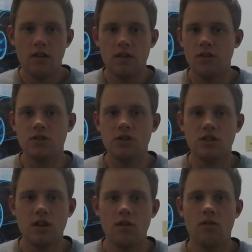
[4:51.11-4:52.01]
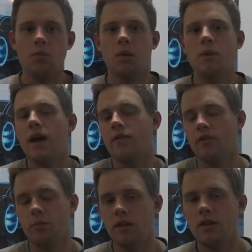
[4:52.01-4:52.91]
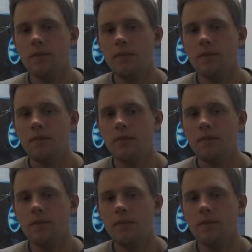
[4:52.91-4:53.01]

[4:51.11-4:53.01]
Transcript: There's just no coming back from it.